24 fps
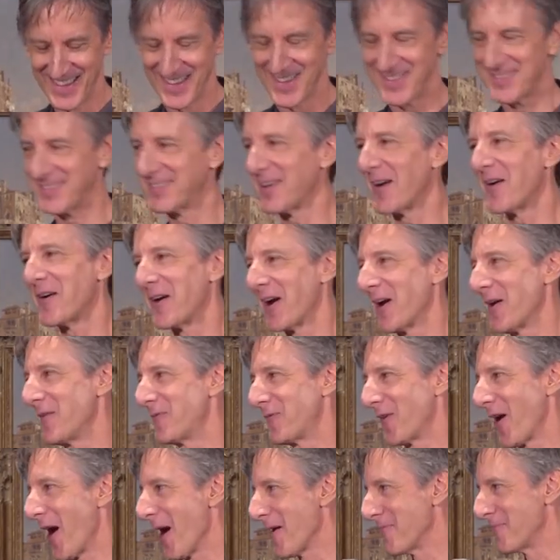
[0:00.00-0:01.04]
So good
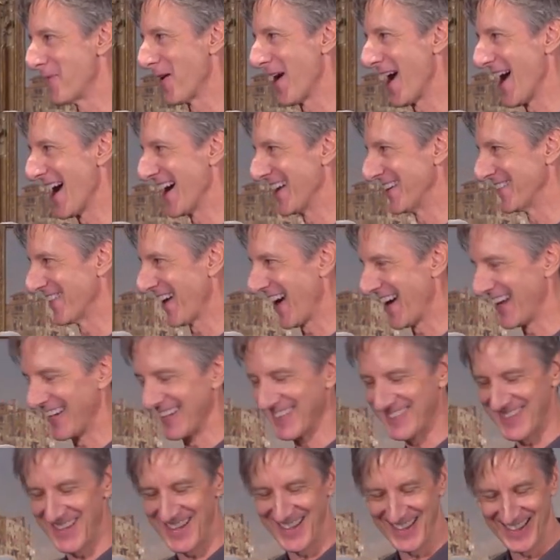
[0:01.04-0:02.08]
for our brand, right,
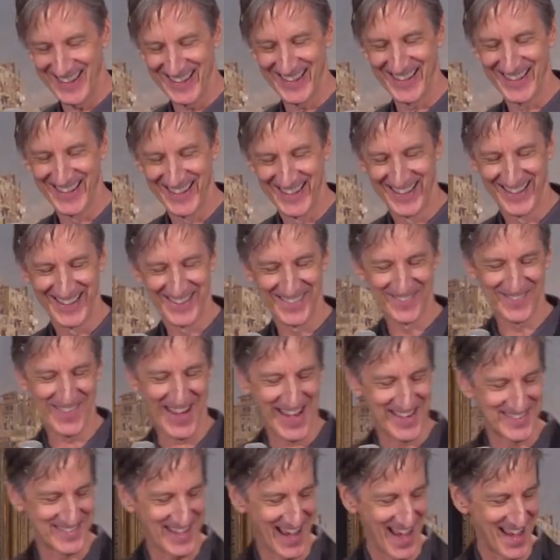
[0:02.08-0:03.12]
isn't it?
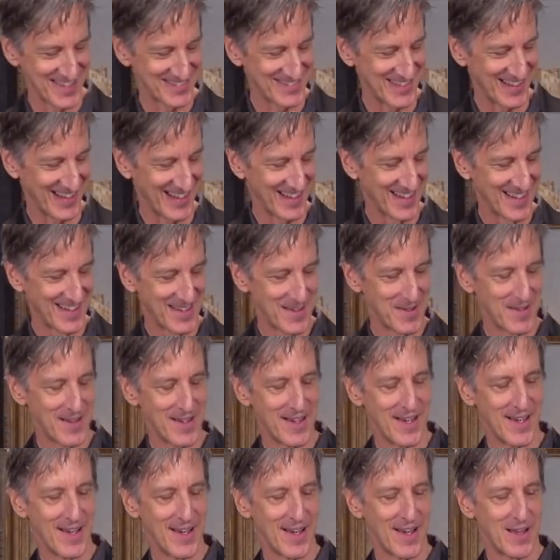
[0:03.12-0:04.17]
Fantastic.
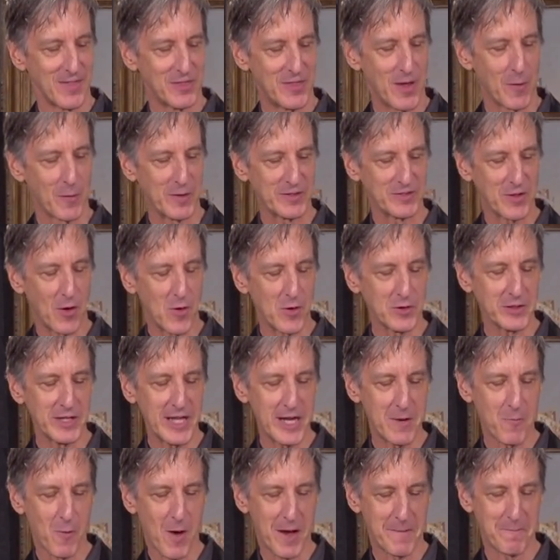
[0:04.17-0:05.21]
There was
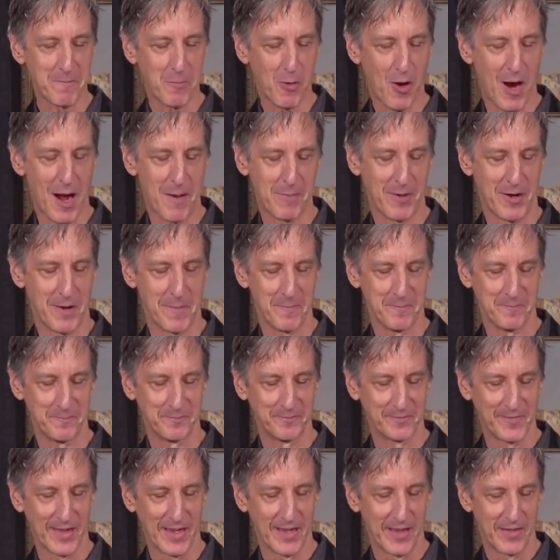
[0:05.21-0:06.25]
only one problem.
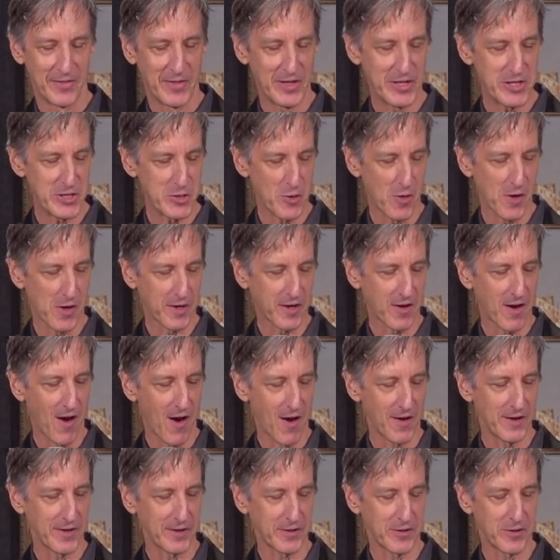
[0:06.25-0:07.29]
The New Yorker
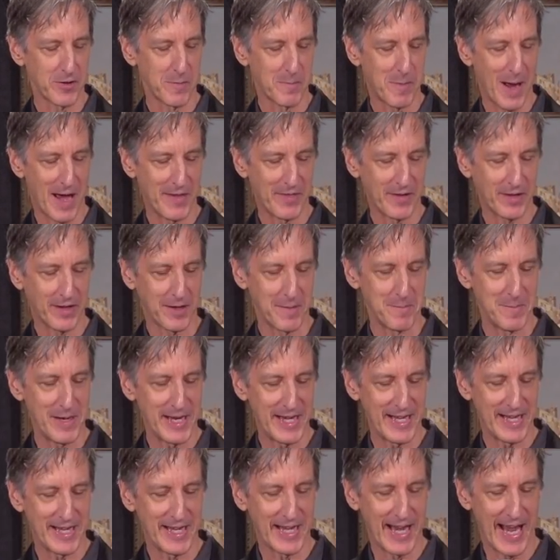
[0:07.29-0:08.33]
article by the
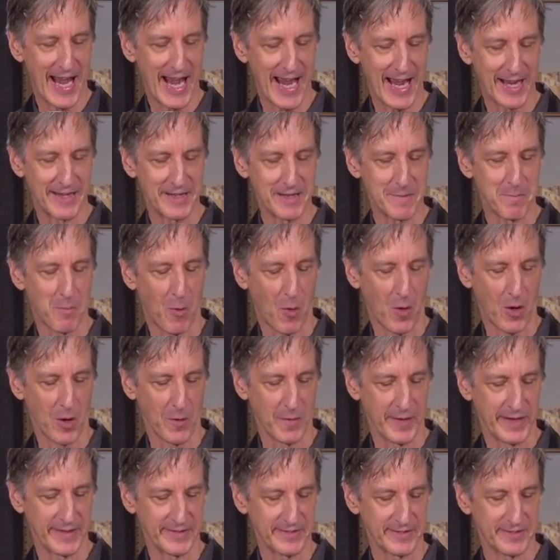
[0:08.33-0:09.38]
comedian Andy
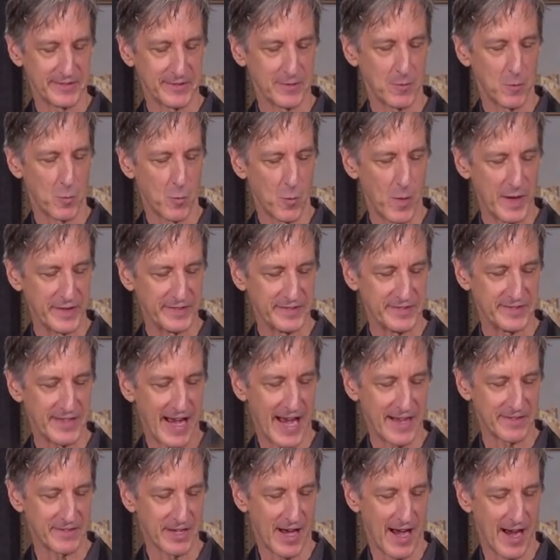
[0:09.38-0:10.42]
Borowitz was
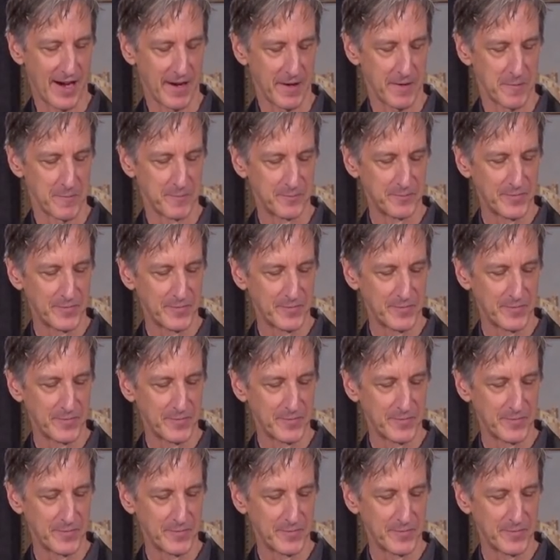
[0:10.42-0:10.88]
satire.